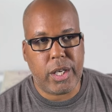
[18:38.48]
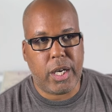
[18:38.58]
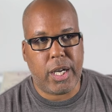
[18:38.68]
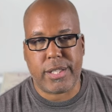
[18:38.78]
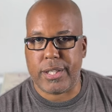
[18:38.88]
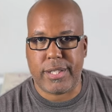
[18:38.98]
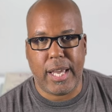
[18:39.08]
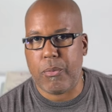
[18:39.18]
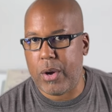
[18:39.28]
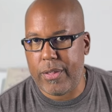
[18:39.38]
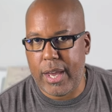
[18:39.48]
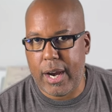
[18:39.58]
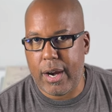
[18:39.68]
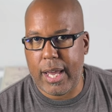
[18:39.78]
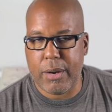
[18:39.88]
It's the same way
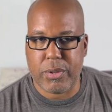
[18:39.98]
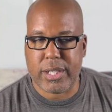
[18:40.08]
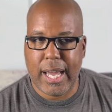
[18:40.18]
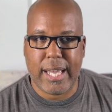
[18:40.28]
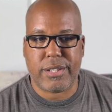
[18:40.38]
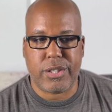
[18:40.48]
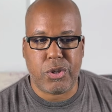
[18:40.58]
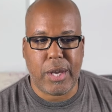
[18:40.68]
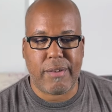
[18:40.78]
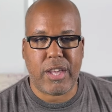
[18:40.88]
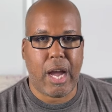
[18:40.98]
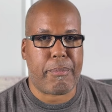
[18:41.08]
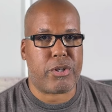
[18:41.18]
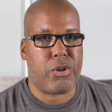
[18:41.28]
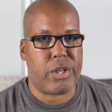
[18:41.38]
there. And what's nice is you have the
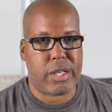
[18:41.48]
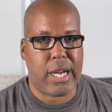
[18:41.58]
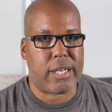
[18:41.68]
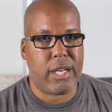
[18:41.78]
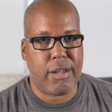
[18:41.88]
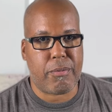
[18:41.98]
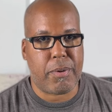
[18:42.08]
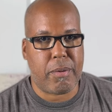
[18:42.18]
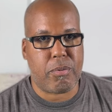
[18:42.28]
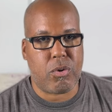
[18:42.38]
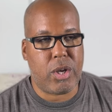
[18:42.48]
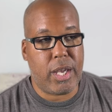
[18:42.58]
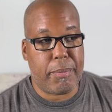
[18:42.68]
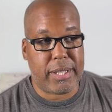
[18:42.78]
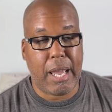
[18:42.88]
opportunity to talk to other people.
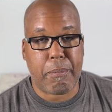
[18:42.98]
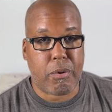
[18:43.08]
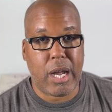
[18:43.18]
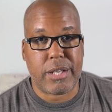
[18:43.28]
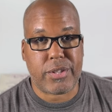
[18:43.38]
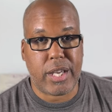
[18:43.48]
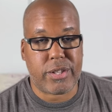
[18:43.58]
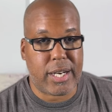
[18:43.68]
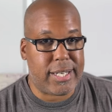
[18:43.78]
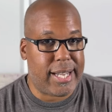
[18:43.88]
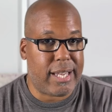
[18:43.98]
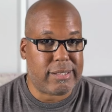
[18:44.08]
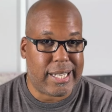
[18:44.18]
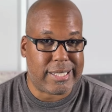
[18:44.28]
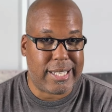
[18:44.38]
But that process on a day
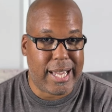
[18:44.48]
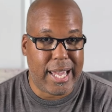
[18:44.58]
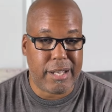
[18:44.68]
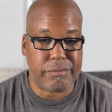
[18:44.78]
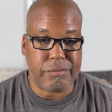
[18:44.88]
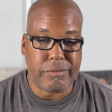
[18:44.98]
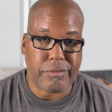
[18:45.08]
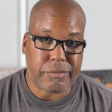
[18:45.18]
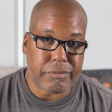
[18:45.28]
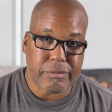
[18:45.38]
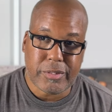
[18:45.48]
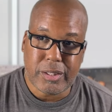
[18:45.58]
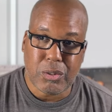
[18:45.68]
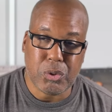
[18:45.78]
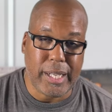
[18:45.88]
like today
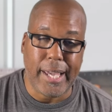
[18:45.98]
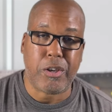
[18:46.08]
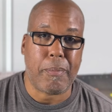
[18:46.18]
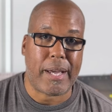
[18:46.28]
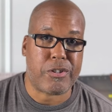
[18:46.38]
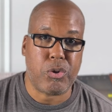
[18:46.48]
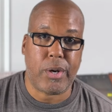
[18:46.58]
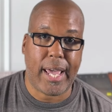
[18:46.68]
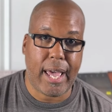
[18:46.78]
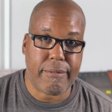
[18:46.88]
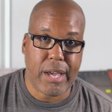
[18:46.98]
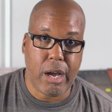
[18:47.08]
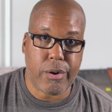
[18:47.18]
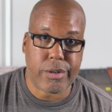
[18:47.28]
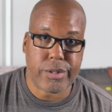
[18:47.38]
would take you about 2.5
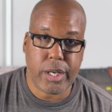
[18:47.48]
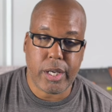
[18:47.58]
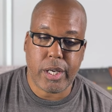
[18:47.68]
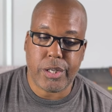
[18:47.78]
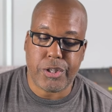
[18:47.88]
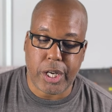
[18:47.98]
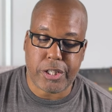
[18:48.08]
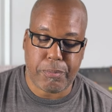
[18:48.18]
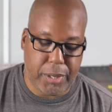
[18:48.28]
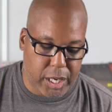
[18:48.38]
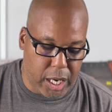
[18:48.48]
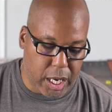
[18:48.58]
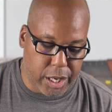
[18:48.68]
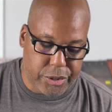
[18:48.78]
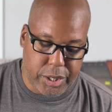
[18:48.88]
hours just
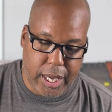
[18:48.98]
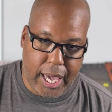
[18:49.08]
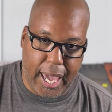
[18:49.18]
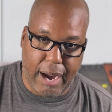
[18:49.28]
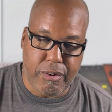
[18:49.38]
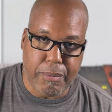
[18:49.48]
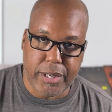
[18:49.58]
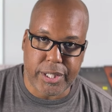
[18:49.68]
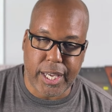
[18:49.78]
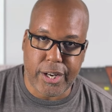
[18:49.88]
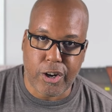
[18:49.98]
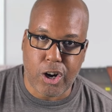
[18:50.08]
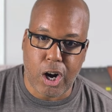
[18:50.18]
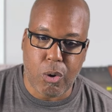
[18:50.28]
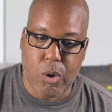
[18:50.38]
because everybody's getting their
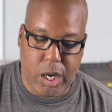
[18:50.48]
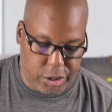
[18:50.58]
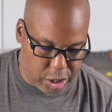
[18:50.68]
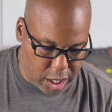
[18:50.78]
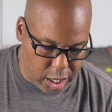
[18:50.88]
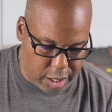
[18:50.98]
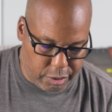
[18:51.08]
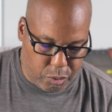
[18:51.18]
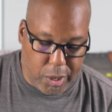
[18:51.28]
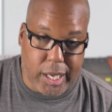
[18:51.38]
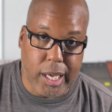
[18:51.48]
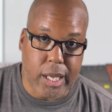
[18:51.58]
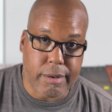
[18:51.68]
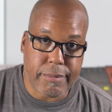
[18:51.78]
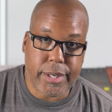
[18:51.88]
car washed on the weekend.